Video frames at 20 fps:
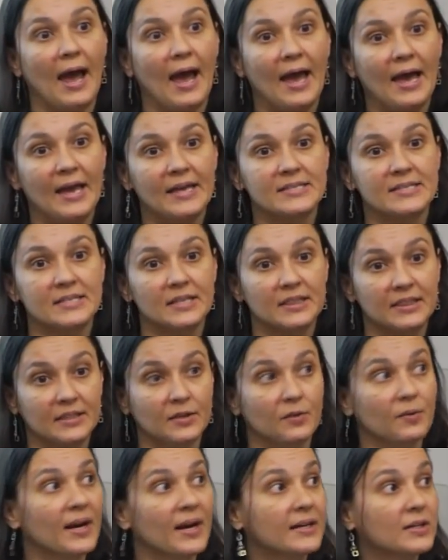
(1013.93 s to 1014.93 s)
as a
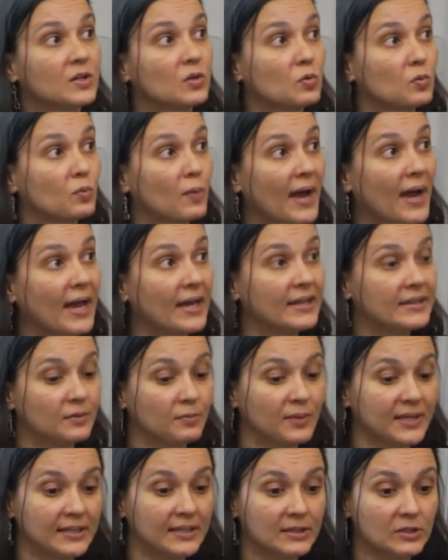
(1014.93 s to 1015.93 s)
theoretical way that
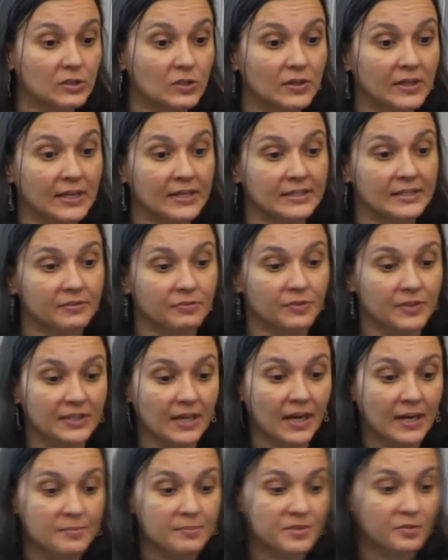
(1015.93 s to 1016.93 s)
we can look at different
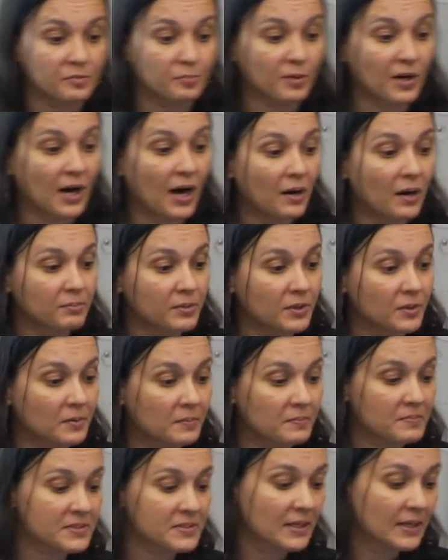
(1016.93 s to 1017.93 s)
types of
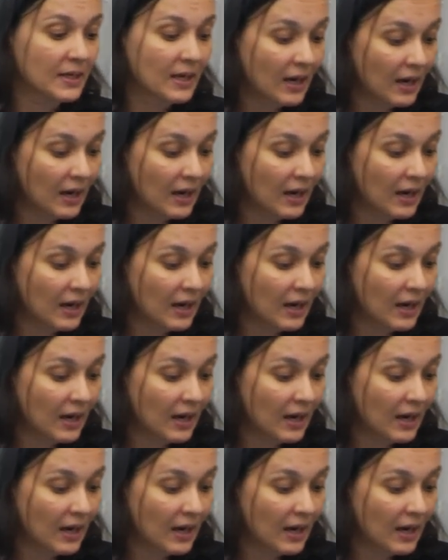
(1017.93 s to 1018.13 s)
problems.